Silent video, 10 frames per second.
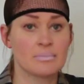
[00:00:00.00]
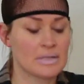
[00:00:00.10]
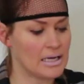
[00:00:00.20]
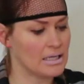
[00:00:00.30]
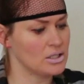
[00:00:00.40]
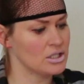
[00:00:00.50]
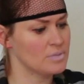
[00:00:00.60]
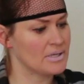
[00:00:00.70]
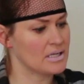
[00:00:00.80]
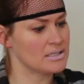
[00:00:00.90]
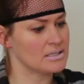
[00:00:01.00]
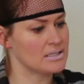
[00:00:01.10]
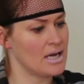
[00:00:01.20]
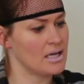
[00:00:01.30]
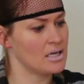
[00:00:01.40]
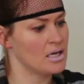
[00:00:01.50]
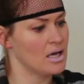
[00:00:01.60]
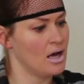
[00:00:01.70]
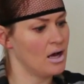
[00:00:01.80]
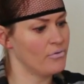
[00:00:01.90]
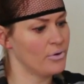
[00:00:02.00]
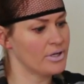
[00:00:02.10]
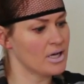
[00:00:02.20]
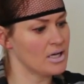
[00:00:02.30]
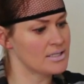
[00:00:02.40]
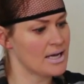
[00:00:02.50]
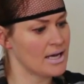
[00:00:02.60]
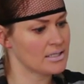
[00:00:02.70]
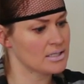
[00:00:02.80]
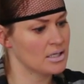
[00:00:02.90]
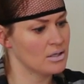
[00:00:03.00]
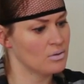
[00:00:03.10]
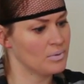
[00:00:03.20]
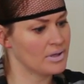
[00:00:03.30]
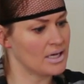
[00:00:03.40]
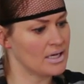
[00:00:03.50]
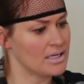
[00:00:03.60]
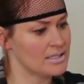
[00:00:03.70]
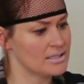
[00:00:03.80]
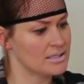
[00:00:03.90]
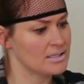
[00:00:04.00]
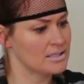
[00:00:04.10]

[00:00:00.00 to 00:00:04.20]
I'm glad I looked because it said avoid contact with eyes